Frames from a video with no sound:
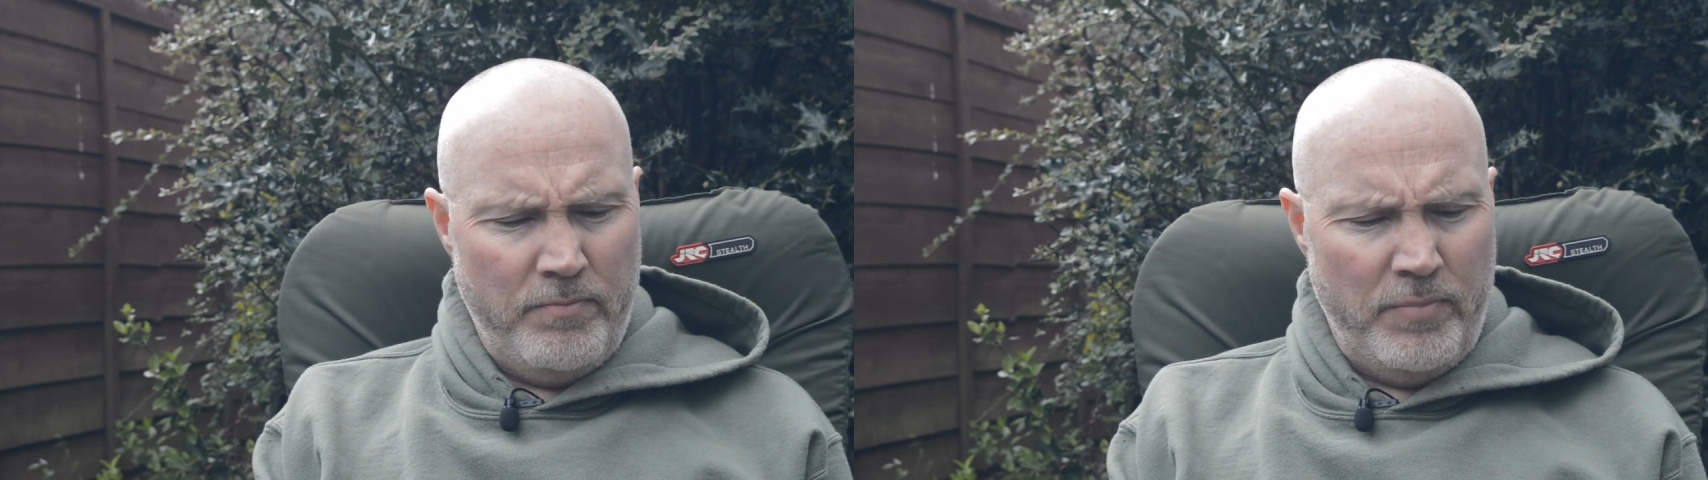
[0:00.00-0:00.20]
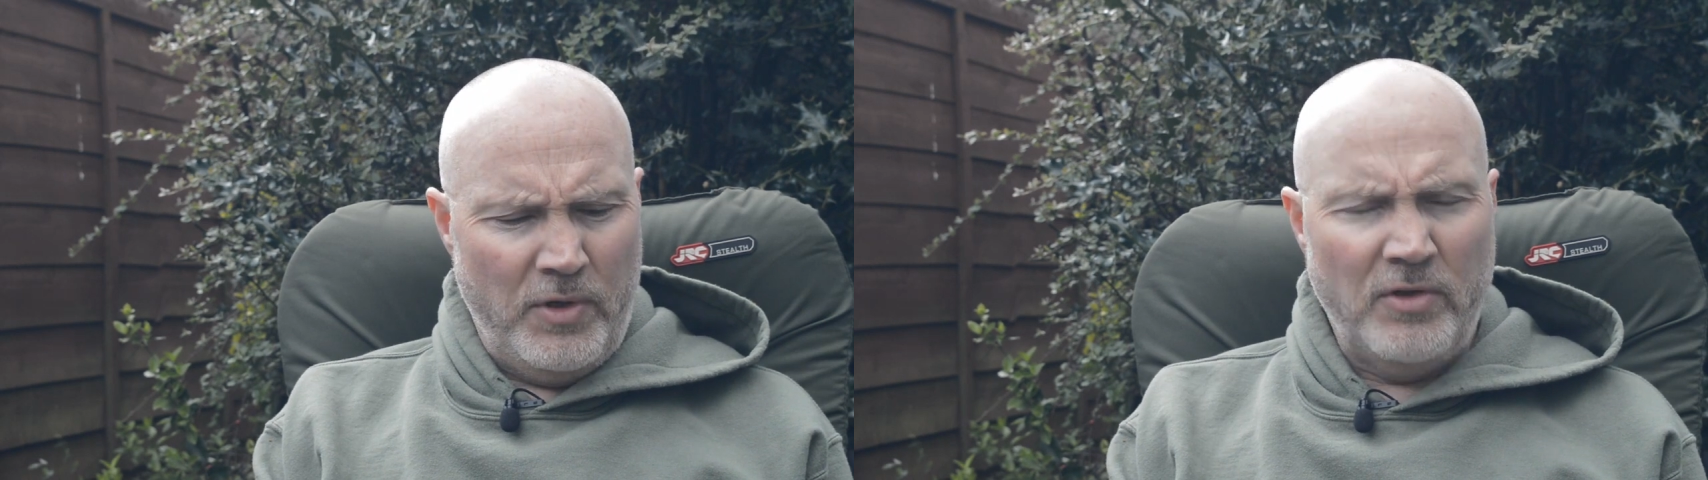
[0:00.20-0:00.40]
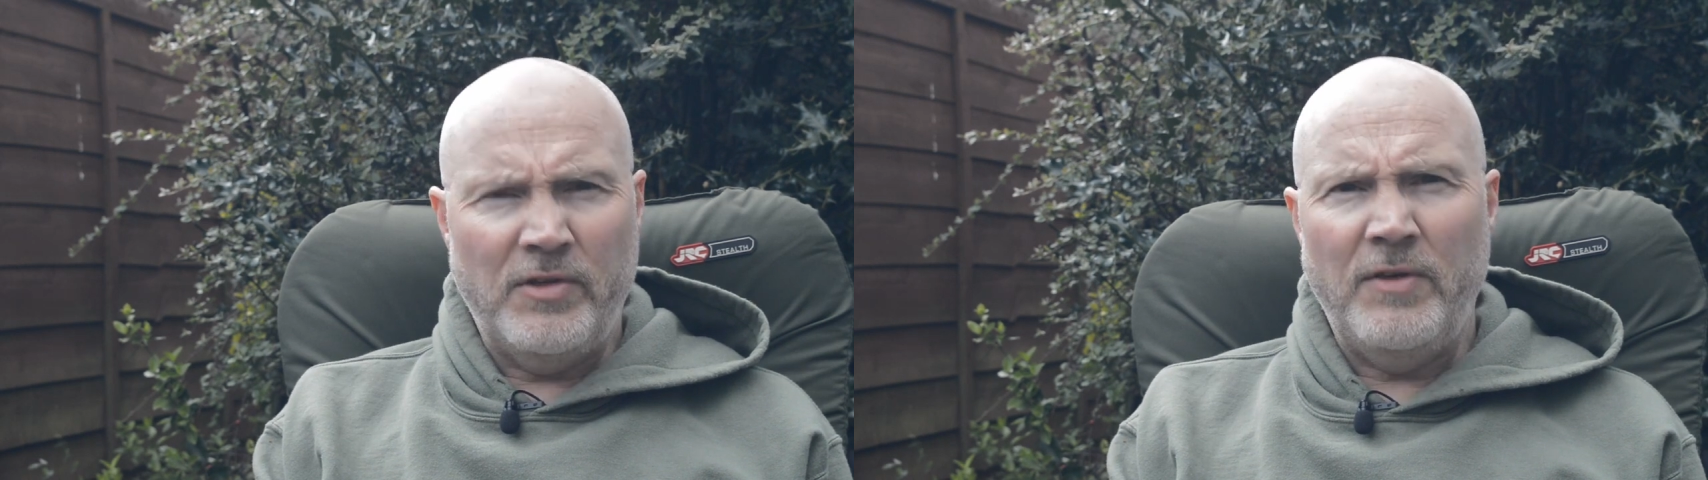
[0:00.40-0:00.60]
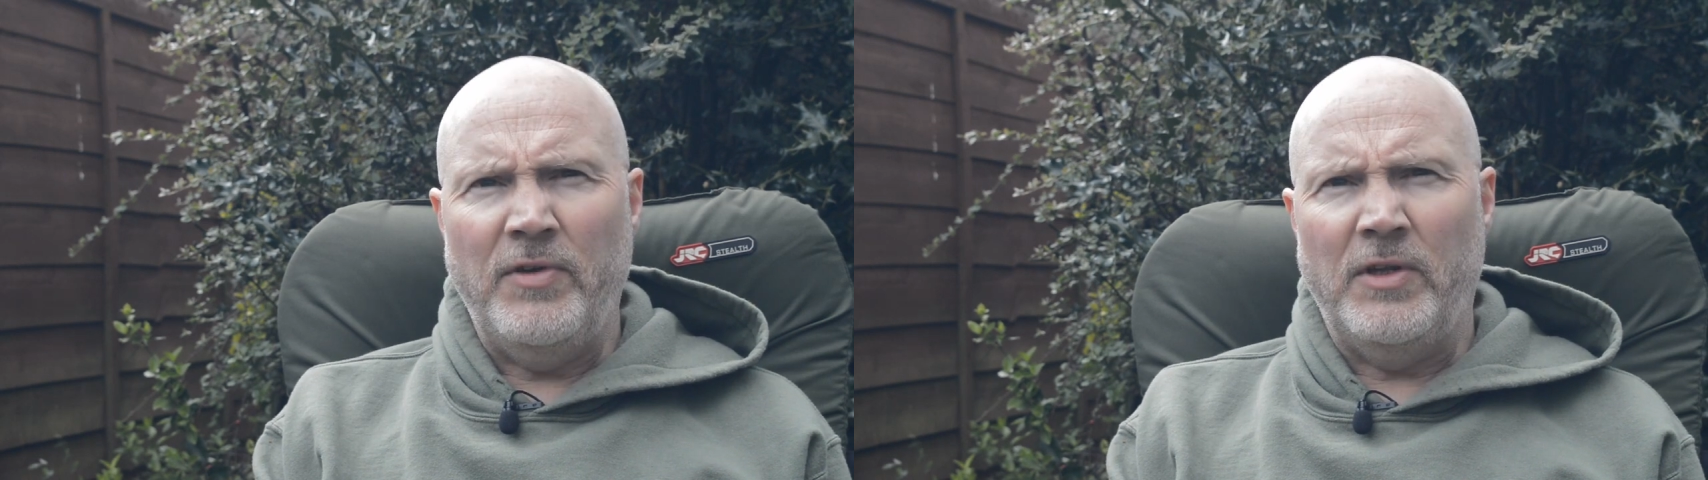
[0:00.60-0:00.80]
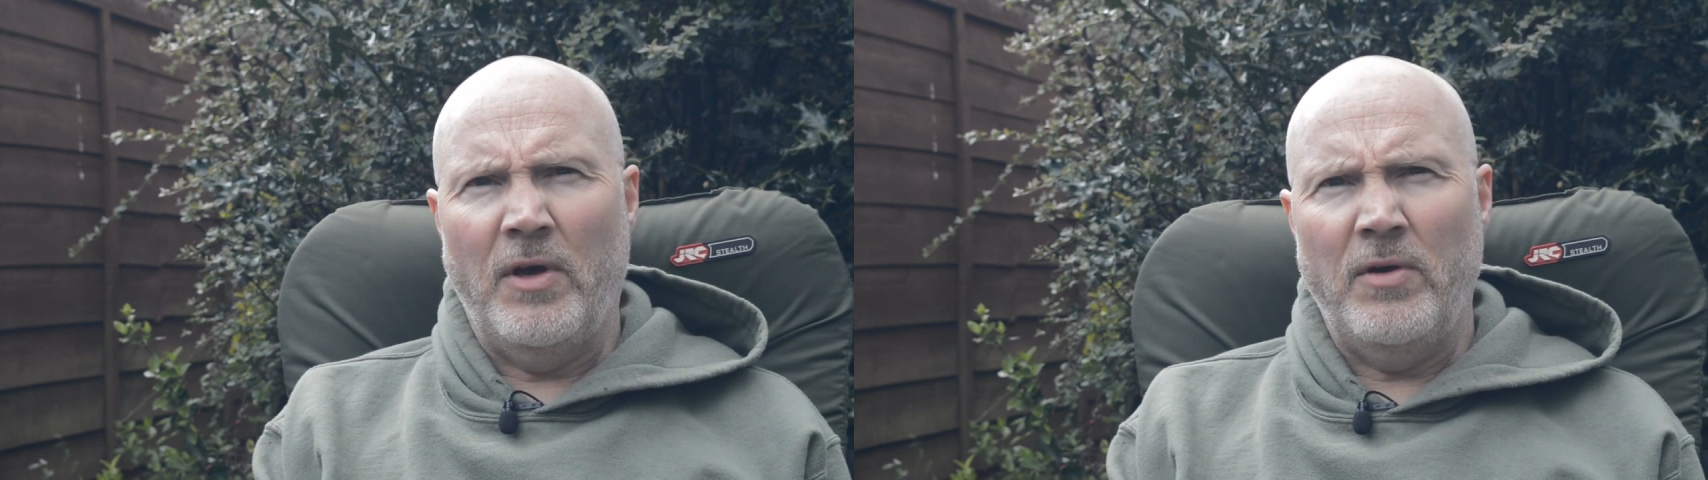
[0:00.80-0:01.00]
Because if
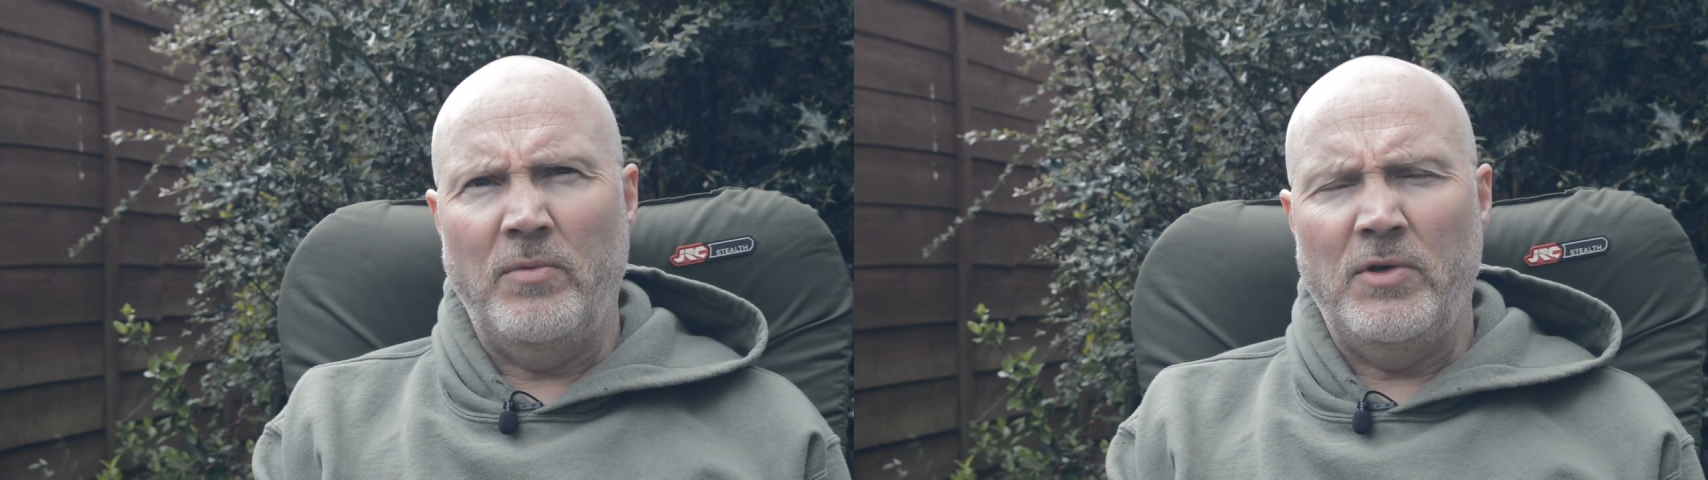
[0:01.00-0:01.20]
you don't,